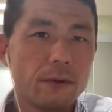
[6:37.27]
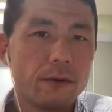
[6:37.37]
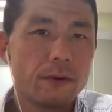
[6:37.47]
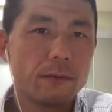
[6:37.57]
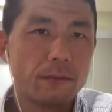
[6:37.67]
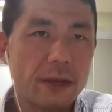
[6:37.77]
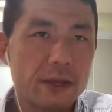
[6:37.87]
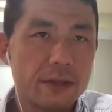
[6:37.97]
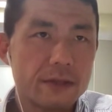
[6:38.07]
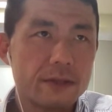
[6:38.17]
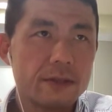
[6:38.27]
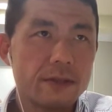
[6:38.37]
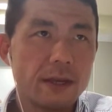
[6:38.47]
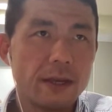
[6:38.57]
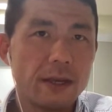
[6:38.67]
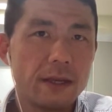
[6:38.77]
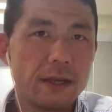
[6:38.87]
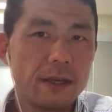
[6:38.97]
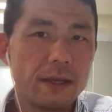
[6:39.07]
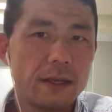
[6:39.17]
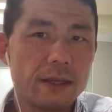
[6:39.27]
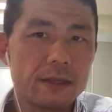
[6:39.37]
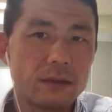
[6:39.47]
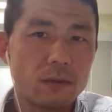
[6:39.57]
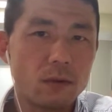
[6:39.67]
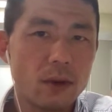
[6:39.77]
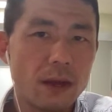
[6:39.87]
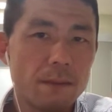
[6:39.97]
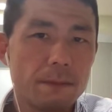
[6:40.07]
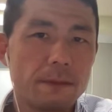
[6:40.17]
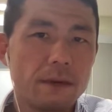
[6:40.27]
who raised and grew up